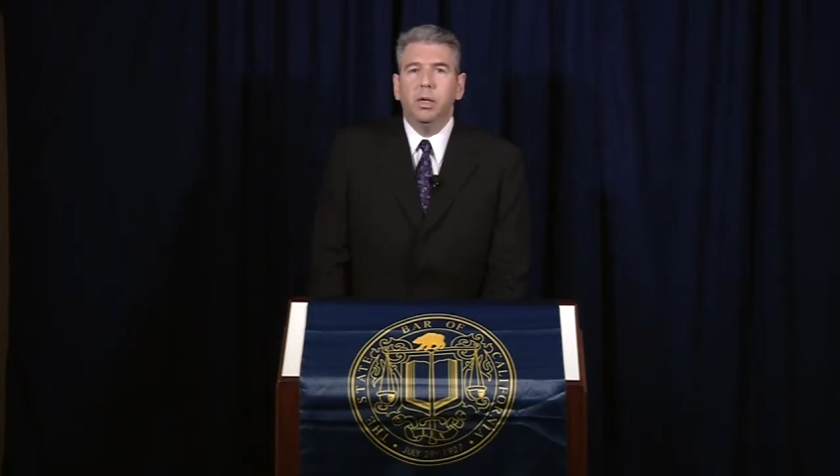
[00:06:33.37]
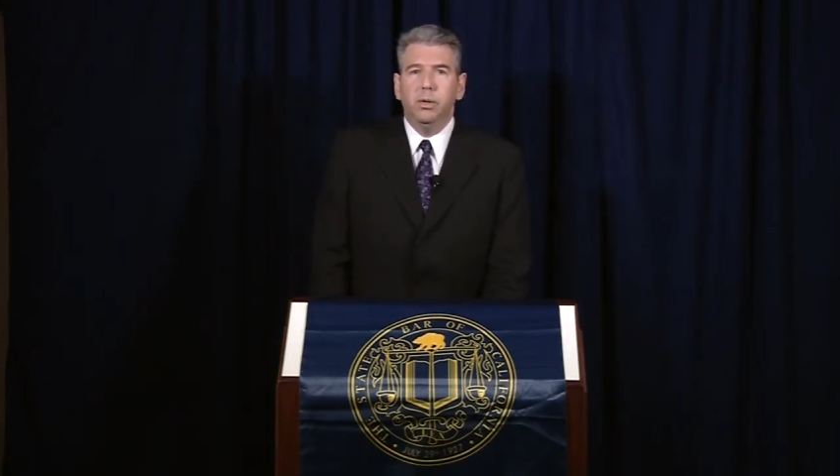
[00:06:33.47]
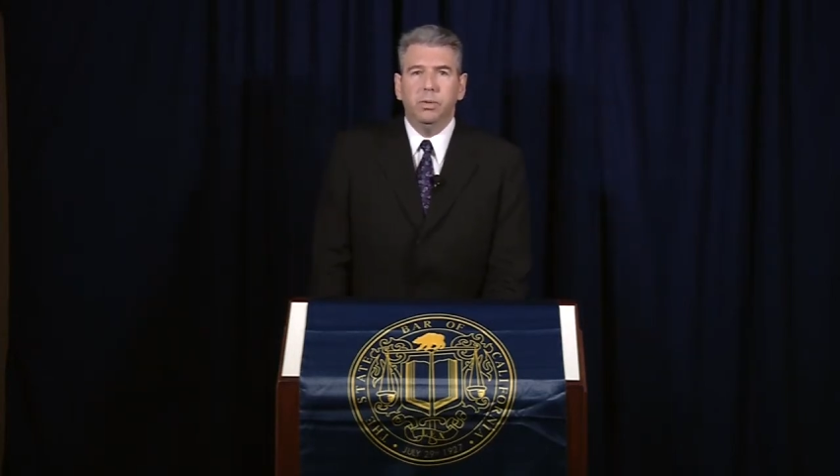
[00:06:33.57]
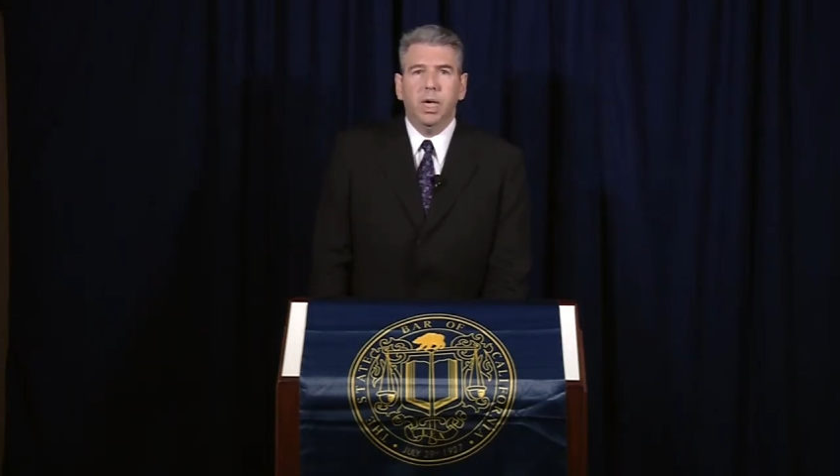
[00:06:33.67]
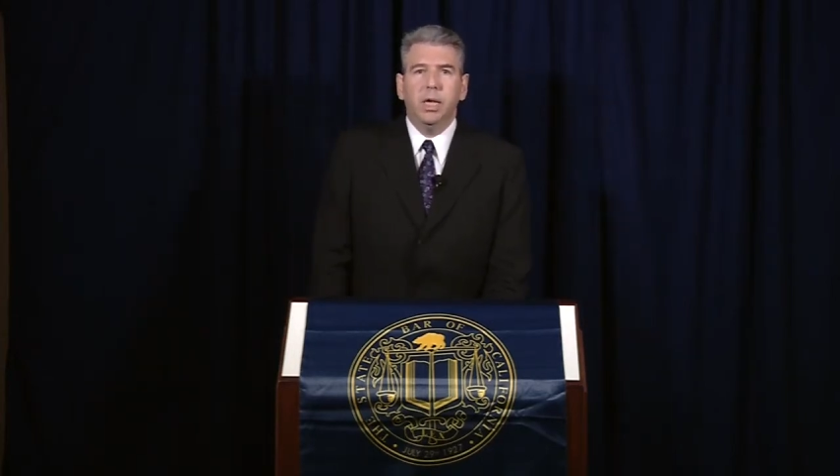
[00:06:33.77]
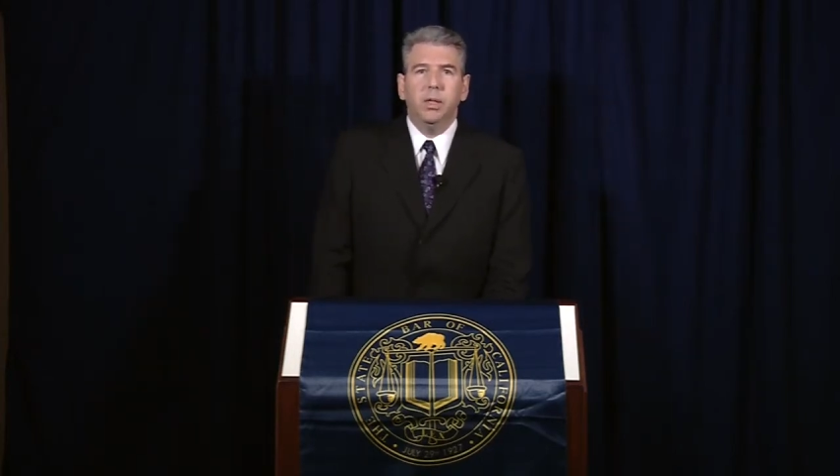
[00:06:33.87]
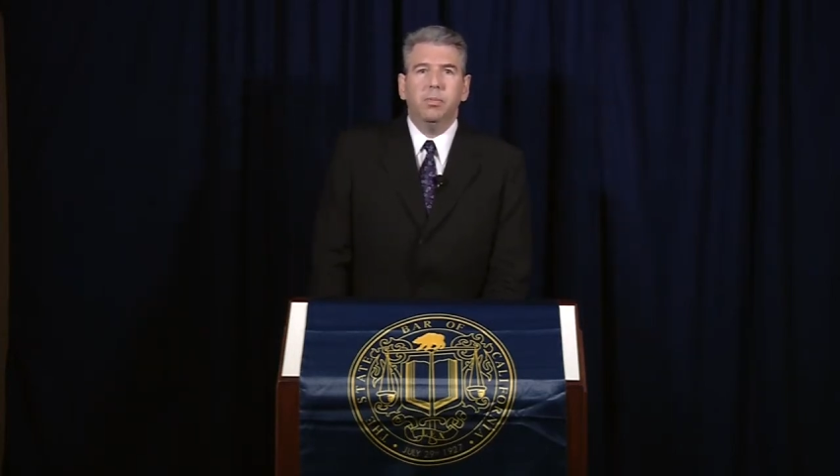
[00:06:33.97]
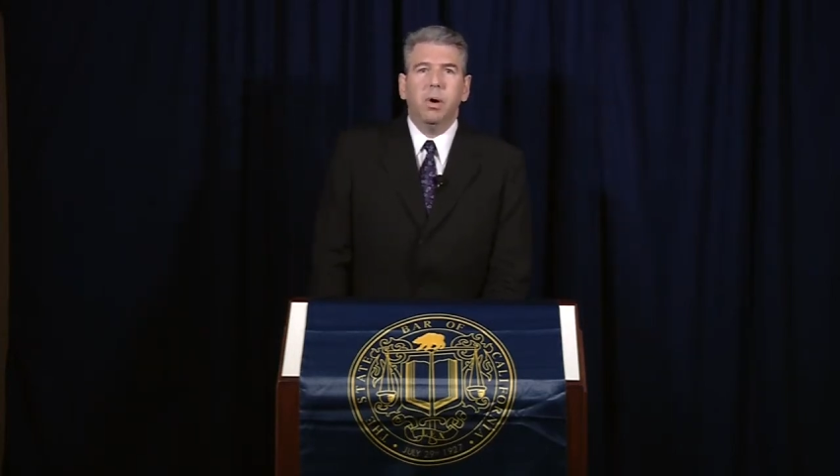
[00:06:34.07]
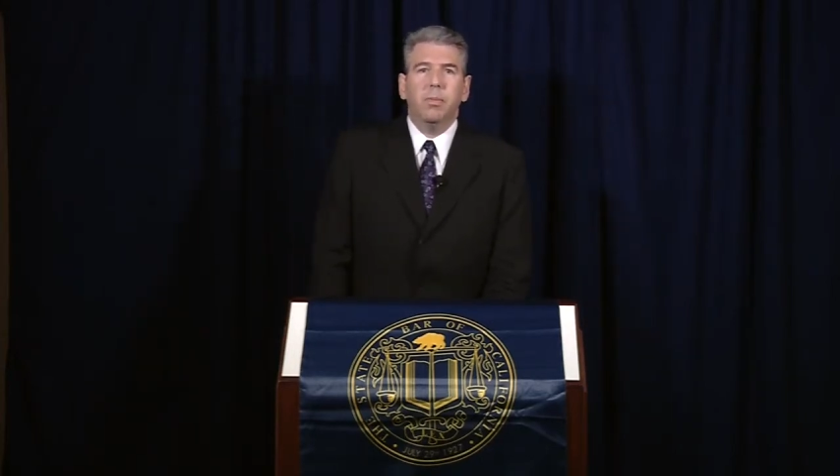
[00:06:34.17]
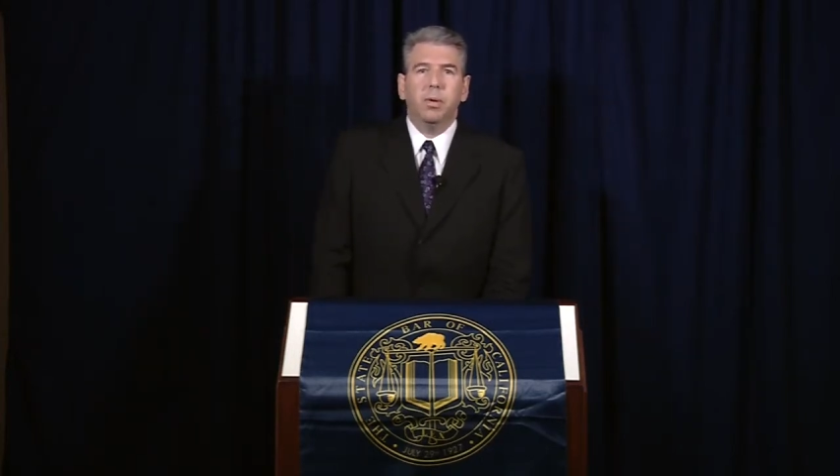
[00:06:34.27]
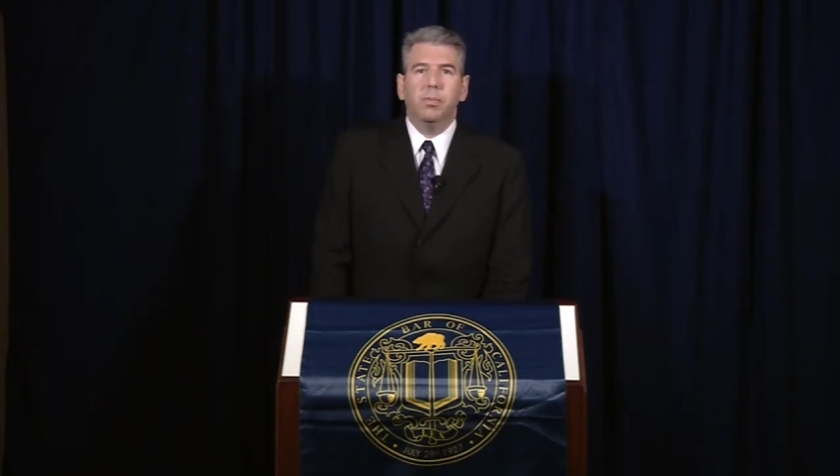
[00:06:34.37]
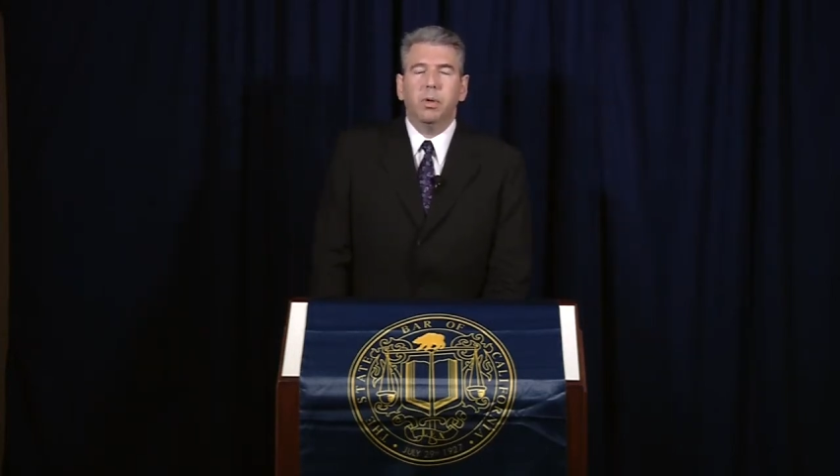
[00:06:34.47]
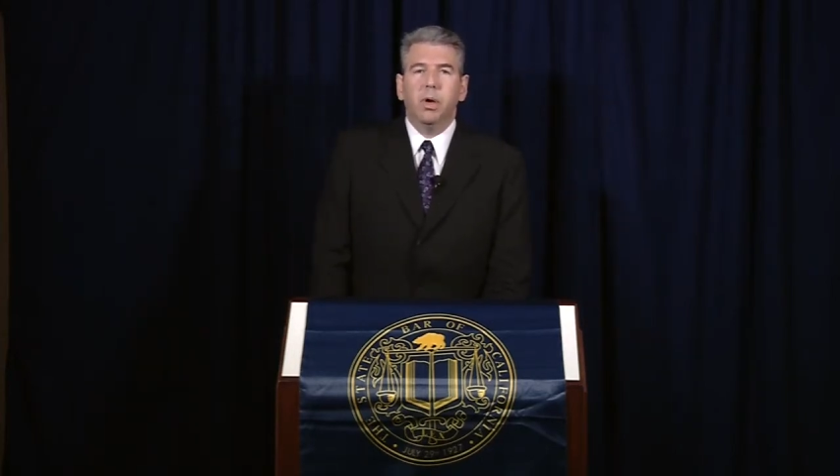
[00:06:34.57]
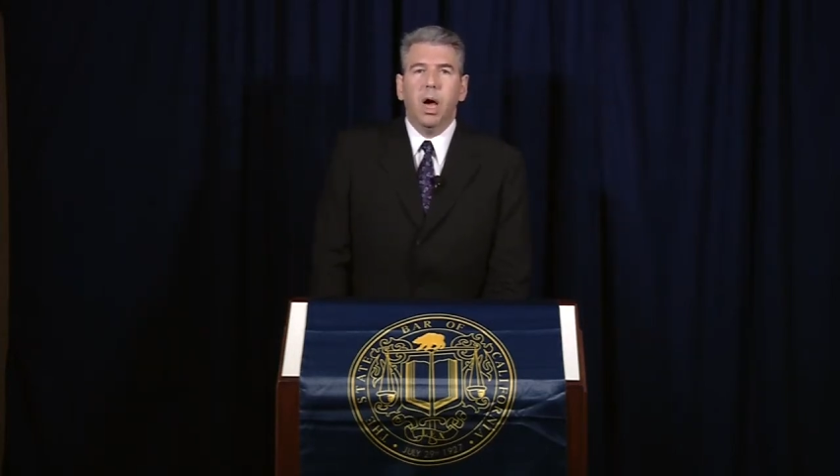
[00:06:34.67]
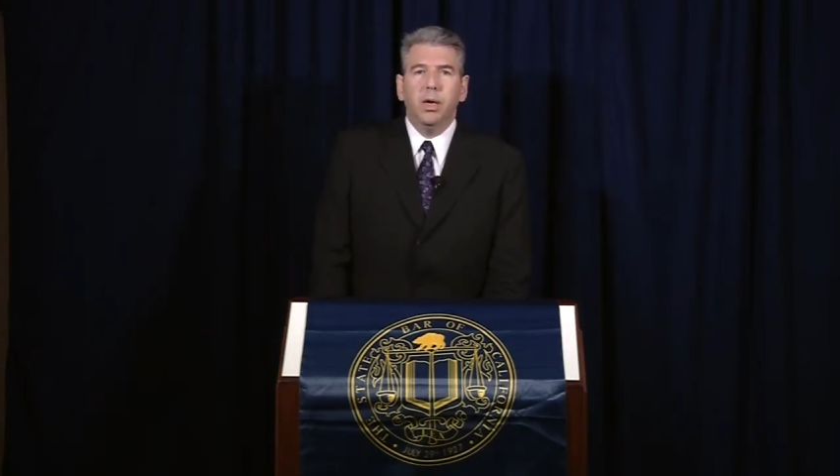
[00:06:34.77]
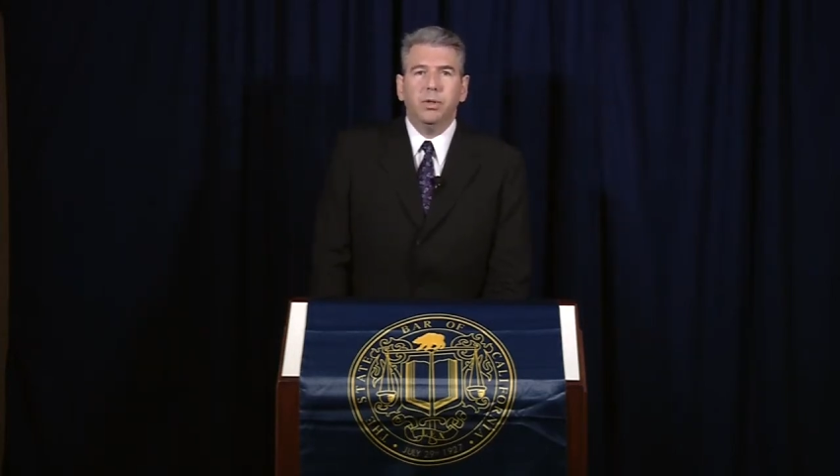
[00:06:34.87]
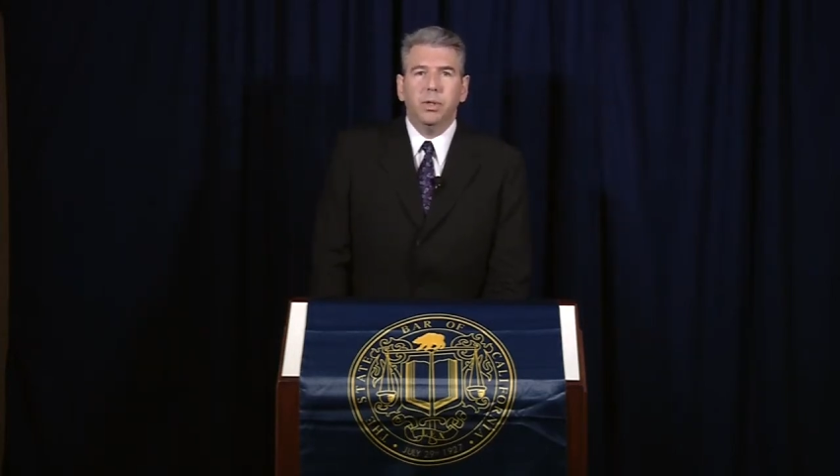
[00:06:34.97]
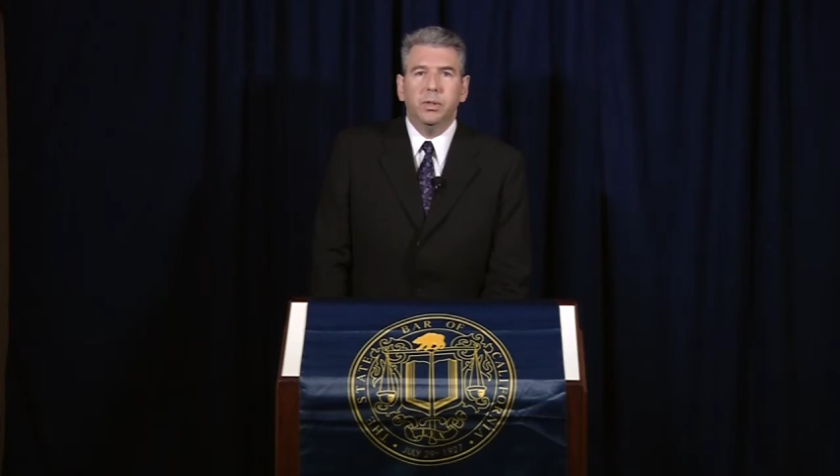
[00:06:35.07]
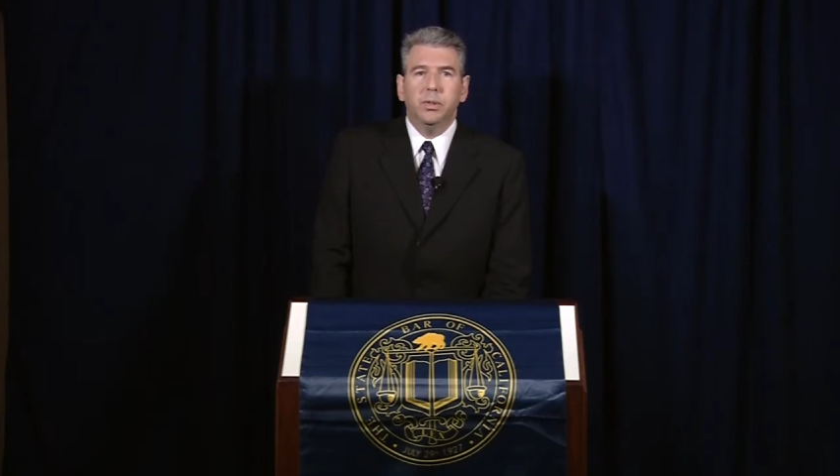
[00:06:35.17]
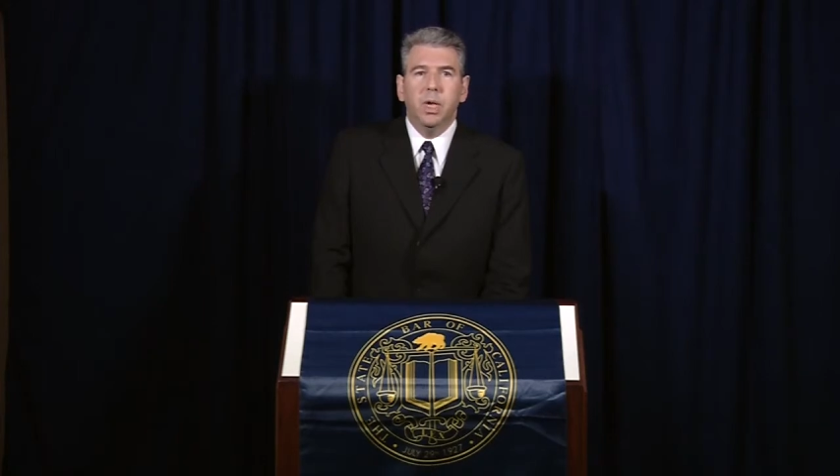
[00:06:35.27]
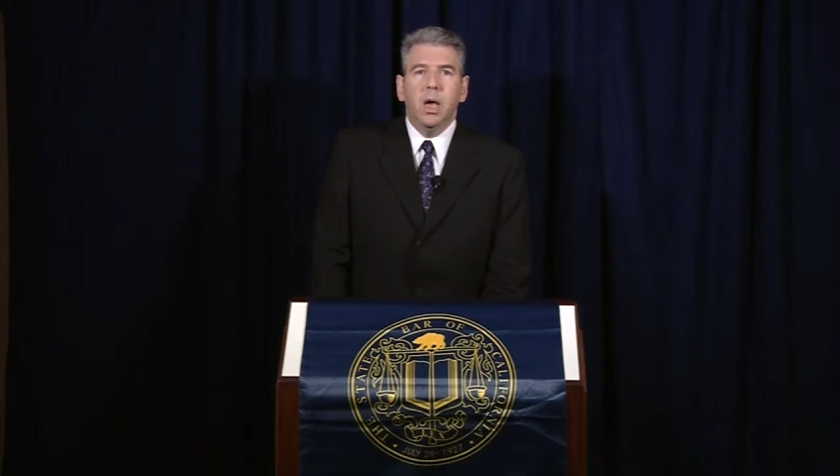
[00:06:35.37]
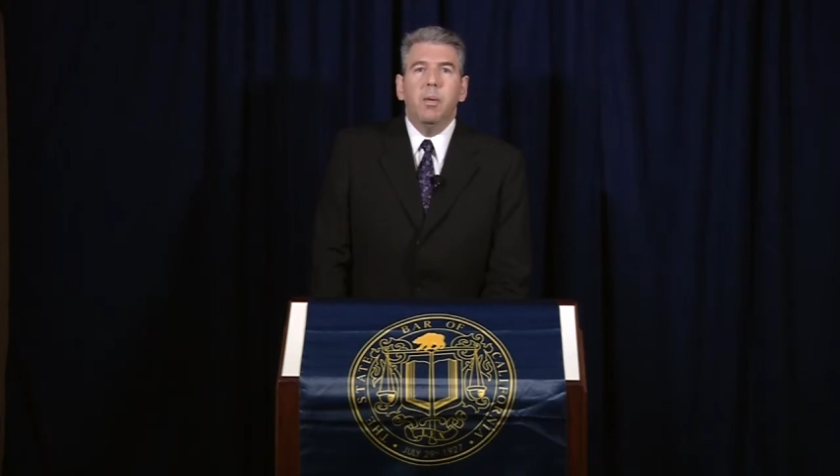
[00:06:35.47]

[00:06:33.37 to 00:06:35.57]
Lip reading: You take the proper precautions,